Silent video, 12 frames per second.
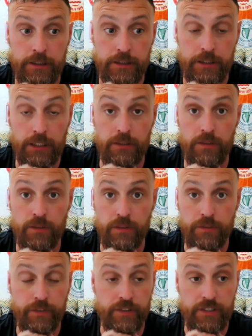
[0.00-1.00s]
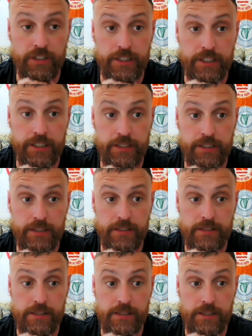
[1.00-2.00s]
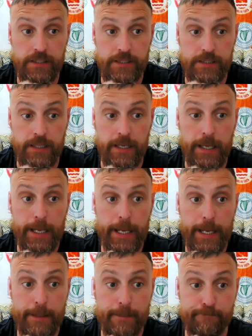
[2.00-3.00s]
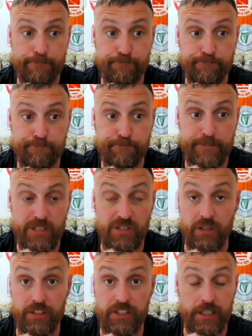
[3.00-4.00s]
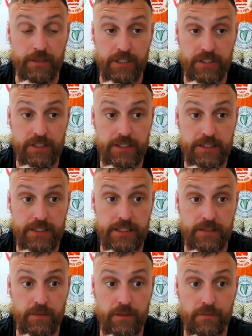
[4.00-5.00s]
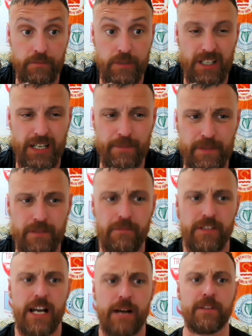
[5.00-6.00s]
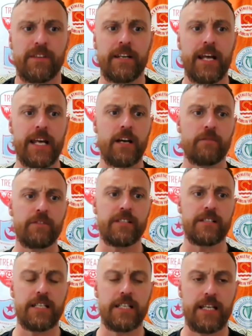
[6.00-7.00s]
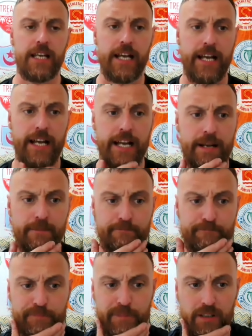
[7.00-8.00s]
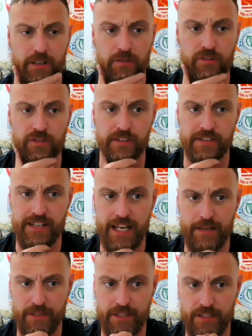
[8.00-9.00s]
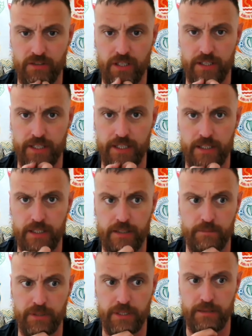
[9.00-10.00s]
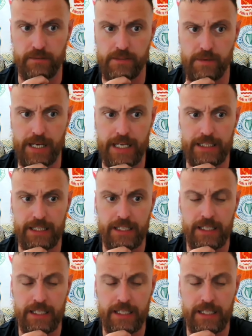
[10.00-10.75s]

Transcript: Not looking good for Drogheda United, is it, guys? Just going to share my thoughts on what's happened today. Obviously, I go through the statement that Drogheda United put out as well.